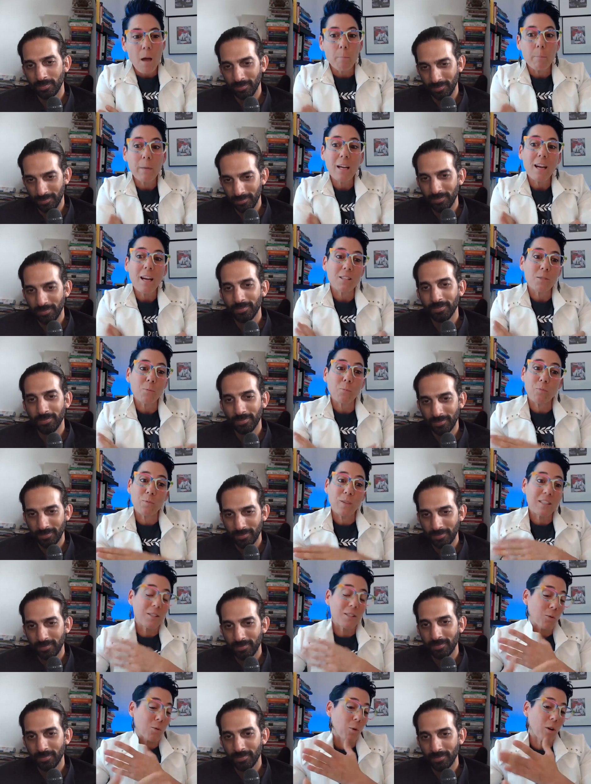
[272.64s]
Speaker 1: because
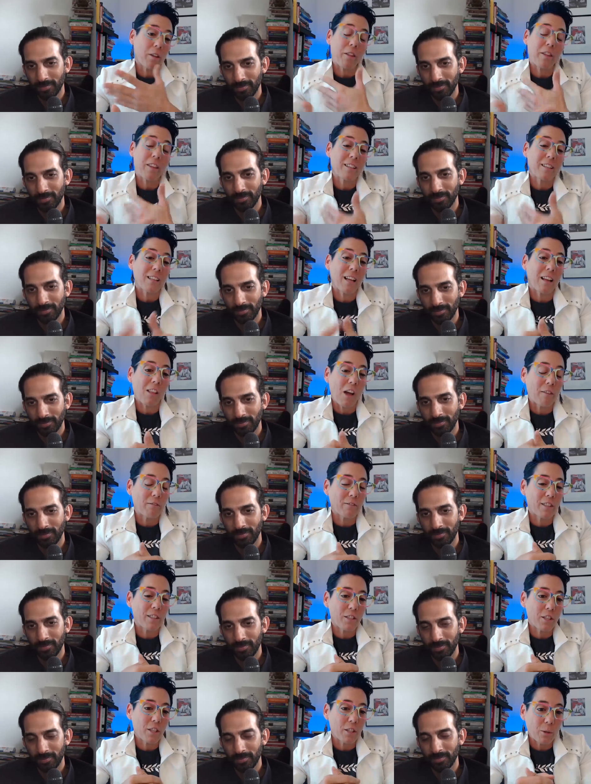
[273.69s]
this is one of the things I love
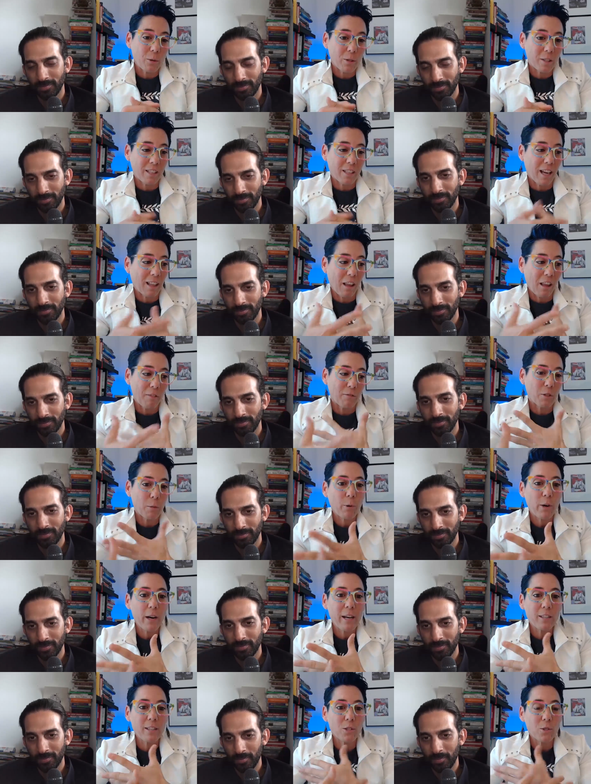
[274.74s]
to do, is I love to
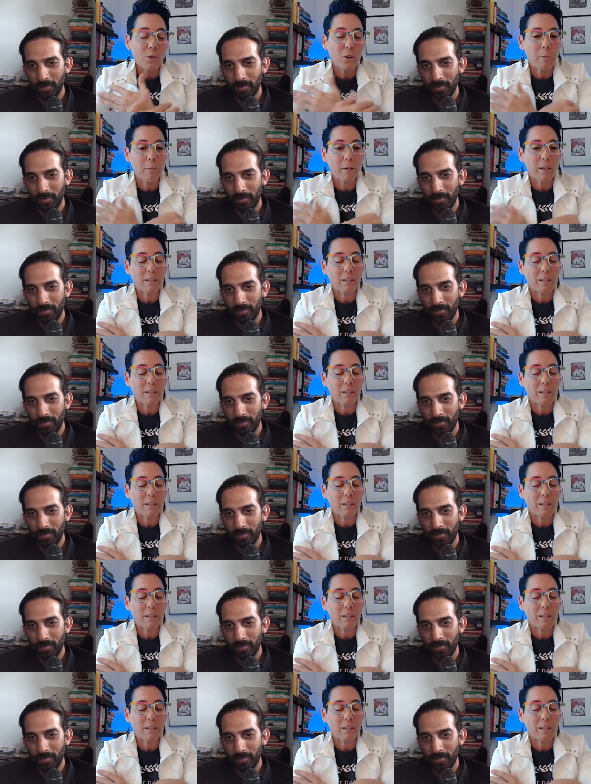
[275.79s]
brainstorm